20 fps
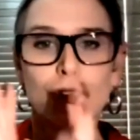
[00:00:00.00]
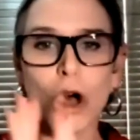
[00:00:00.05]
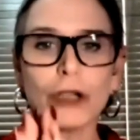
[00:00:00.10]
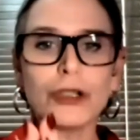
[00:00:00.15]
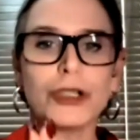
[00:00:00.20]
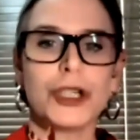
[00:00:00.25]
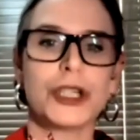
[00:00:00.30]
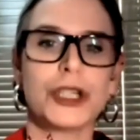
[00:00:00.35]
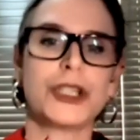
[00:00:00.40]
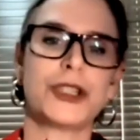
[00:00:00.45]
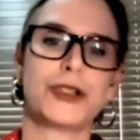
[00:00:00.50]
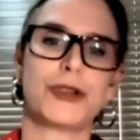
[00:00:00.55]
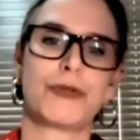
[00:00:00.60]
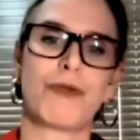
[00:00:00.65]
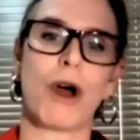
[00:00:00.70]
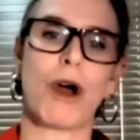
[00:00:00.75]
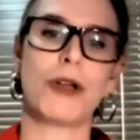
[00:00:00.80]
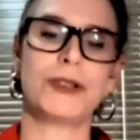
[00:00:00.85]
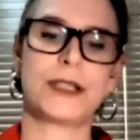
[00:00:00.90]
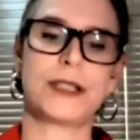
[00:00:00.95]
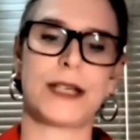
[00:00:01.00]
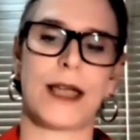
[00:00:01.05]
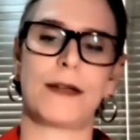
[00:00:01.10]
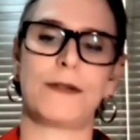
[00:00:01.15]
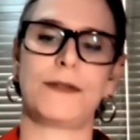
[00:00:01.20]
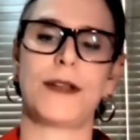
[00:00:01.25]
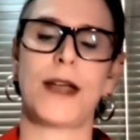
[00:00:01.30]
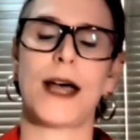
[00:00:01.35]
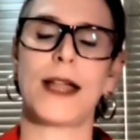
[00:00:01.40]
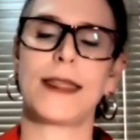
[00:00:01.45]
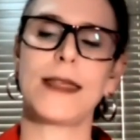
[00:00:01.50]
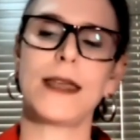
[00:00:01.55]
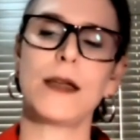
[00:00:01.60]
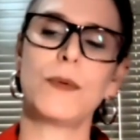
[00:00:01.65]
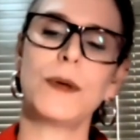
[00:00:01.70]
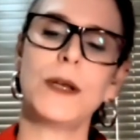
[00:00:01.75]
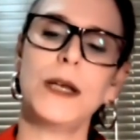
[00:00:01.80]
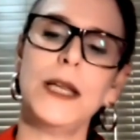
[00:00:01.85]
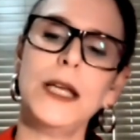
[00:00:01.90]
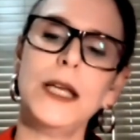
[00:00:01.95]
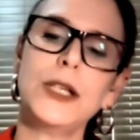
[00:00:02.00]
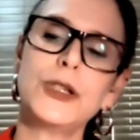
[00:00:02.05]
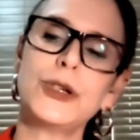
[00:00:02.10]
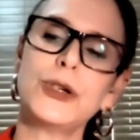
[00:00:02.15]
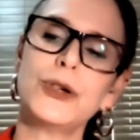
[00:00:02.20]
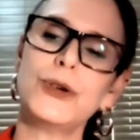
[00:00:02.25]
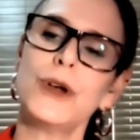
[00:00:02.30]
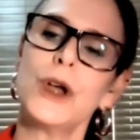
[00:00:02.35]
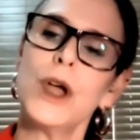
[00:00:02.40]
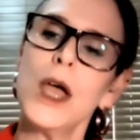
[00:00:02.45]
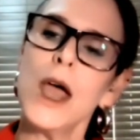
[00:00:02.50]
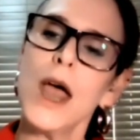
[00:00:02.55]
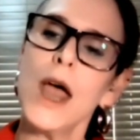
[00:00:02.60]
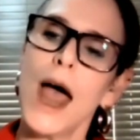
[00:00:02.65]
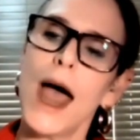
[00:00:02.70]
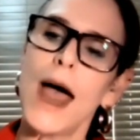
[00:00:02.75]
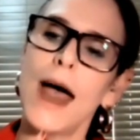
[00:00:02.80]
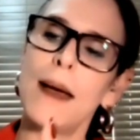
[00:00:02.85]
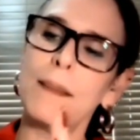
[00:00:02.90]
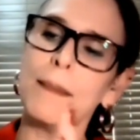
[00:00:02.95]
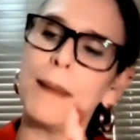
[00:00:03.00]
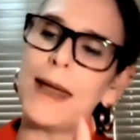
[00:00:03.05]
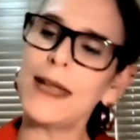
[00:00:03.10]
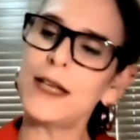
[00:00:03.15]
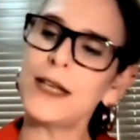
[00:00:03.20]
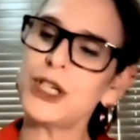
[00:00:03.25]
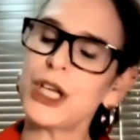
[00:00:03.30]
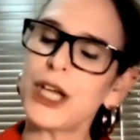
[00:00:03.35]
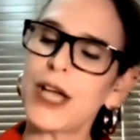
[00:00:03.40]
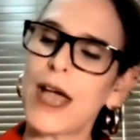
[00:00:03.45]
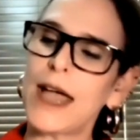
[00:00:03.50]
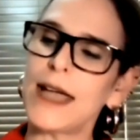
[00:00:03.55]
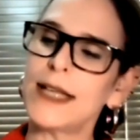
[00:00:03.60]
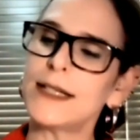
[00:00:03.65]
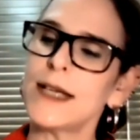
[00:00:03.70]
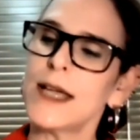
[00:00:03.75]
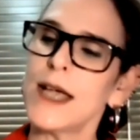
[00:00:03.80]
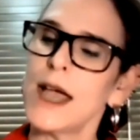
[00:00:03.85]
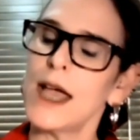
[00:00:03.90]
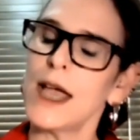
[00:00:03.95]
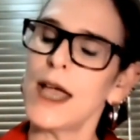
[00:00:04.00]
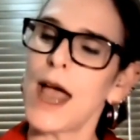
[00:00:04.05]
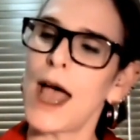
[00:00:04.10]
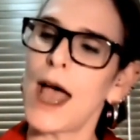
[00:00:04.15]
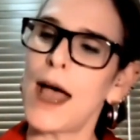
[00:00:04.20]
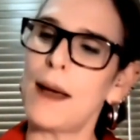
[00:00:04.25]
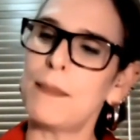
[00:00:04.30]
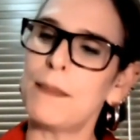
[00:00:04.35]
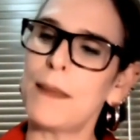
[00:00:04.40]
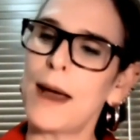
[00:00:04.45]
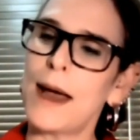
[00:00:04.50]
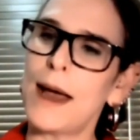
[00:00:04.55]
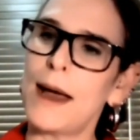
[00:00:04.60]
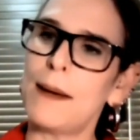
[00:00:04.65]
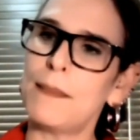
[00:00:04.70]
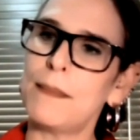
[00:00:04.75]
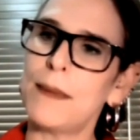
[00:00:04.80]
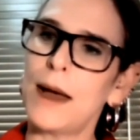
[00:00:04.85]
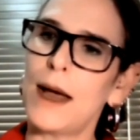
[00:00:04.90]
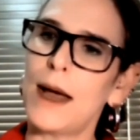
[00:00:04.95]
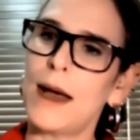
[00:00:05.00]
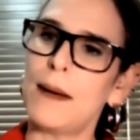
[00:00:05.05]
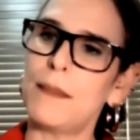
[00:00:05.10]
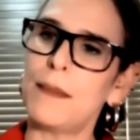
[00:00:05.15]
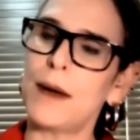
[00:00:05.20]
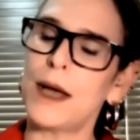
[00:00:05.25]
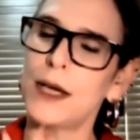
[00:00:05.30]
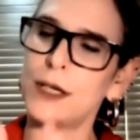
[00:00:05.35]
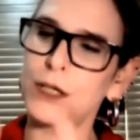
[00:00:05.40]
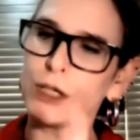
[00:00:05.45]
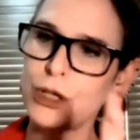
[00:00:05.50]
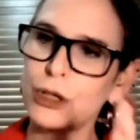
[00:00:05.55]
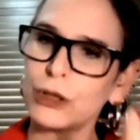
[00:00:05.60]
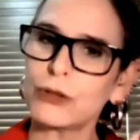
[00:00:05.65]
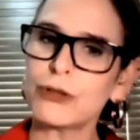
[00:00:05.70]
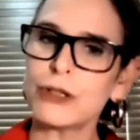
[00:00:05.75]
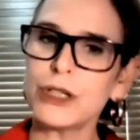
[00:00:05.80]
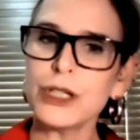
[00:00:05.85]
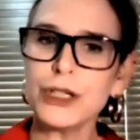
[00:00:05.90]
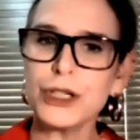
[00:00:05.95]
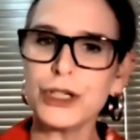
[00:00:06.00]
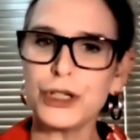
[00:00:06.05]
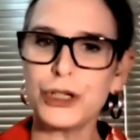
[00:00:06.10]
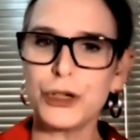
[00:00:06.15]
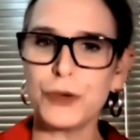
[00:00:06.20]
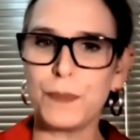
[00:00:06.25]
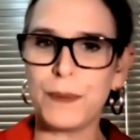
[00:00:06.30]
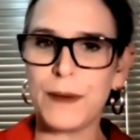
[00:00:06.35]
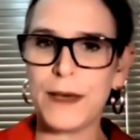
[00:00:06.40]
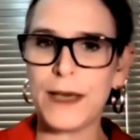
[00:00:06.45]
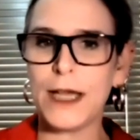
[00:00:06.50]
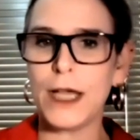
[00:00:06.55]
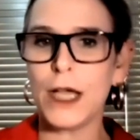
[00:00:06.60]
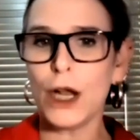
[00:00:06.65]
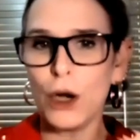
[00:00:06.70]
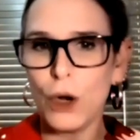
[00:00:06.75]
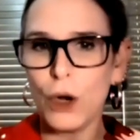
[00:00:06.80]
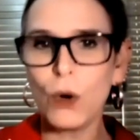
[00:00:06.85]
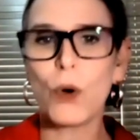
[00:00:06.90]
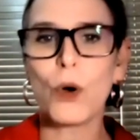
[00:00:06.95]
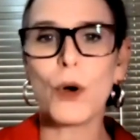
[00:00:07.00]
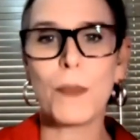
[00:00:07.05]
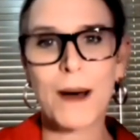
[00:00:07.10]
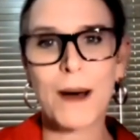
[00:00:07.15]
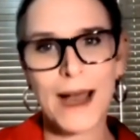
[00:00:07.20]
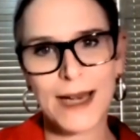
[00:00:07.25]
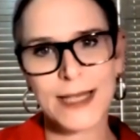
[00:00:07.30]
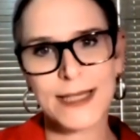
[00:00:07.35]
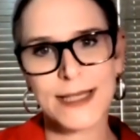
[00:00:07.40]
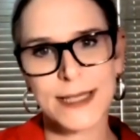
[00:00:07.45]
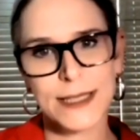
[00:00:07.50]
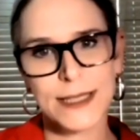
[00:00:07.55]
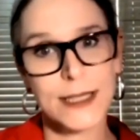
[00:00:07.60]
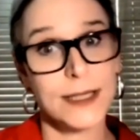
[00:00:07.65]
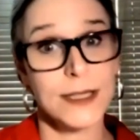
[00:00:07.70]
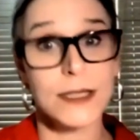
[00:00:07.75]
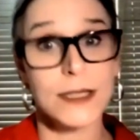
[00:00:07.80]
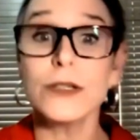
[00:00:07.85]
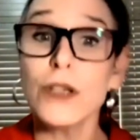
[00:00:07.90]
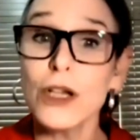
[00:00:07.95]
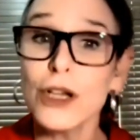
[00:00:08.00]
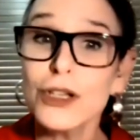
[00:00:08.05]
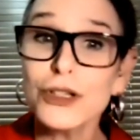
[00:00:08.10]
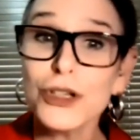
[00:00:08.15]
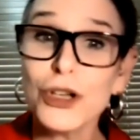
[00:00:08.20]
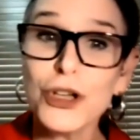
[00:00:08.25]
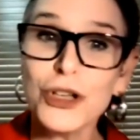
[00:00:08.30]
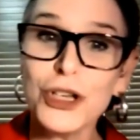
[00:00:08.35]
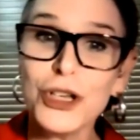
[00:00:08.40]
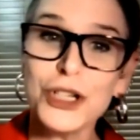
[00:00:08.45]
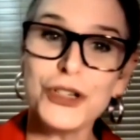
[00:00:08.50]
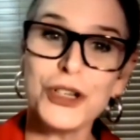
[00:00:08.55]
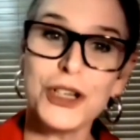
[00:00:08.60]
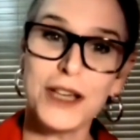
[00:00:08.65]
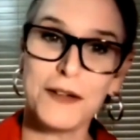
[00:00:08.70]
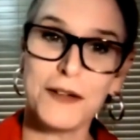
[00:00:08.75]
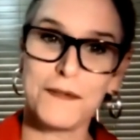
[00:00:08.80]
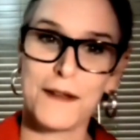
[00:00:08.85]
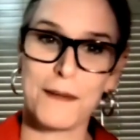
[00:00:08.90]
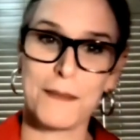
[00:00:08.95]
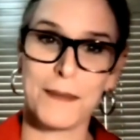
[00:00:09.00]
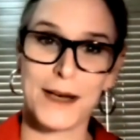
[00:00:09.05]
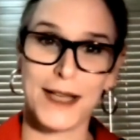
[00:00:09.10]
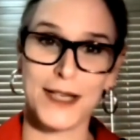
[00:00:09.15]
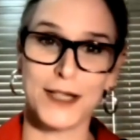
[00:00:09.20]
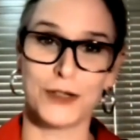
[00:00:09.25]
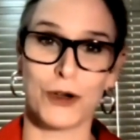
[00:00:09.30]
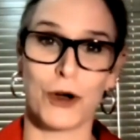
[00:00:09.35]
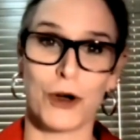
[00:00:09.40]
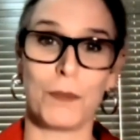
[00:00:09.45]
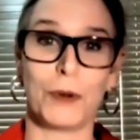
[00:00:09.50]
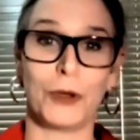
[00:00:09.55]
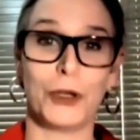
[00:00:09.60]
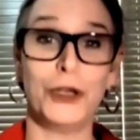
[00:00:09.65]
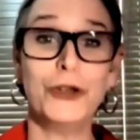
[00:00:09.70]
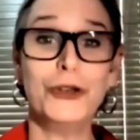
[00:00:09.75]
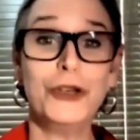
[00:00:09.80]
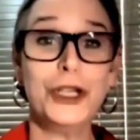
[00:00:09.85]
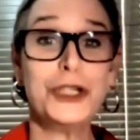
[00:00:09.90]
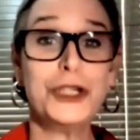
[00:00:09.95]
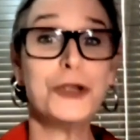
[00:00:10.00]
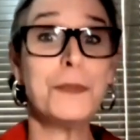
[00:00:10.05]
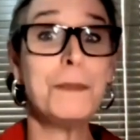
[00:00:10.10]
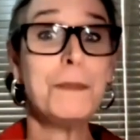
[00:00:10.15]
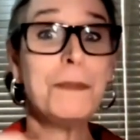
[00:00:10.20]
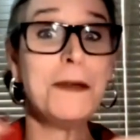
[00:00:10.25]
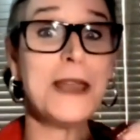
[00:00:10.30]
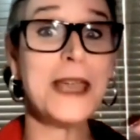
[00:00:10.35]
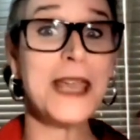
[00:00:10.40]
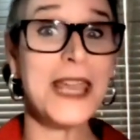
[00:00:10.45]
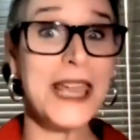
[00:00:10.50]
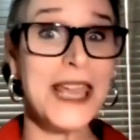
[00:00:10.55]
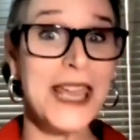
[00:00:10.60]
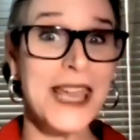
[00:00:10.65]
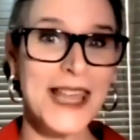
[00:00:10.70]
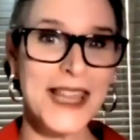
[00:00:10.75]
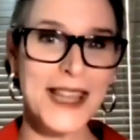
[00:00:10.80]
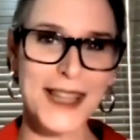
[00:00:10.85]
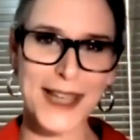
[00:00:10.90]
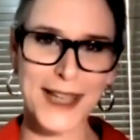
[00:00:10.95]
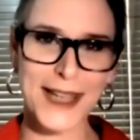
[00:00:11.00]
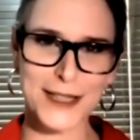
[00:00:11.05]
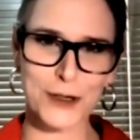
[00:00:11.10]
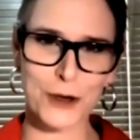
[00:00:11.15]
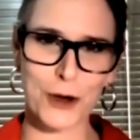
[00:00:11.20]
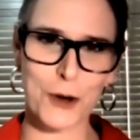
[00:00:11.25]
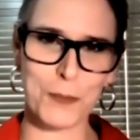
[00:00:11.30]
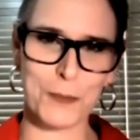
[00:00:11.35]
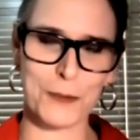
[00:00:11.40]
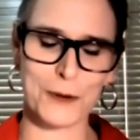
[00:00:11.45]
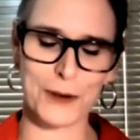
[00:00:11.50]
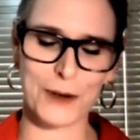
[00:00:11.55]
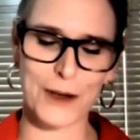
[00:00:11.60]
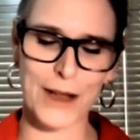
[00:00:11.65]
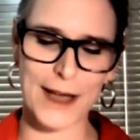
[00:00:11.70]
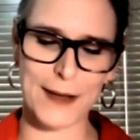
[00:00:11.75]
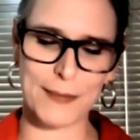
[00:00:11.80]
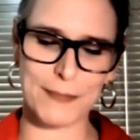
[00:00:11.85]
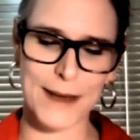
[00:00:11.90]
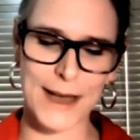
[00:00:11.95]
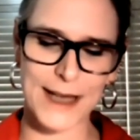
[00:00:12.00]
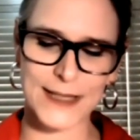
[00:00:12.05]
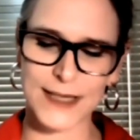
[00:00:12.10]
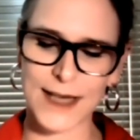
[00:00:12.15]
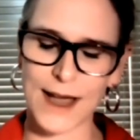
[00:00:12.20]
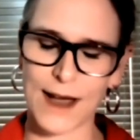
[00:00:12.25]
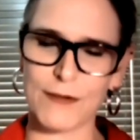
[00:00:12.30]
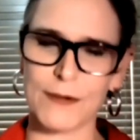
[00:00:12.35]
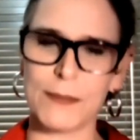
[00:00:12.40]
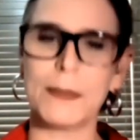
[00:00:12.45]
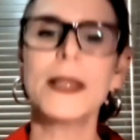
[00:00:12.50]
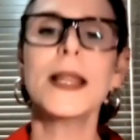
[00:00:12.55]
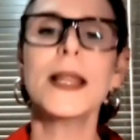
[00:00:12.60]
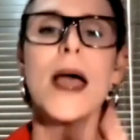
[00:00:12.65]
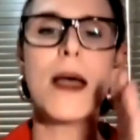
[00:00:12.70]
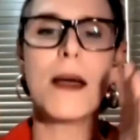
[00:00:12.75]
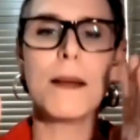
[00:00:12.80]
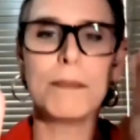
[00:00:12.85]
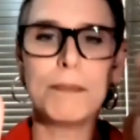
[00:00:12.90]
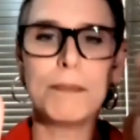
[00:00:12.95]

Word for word: not just road safety. I think we need to um, educate um, um, um, uh, children to be law abiding citizens. So you need to give them an example. You need to be the example um, as government.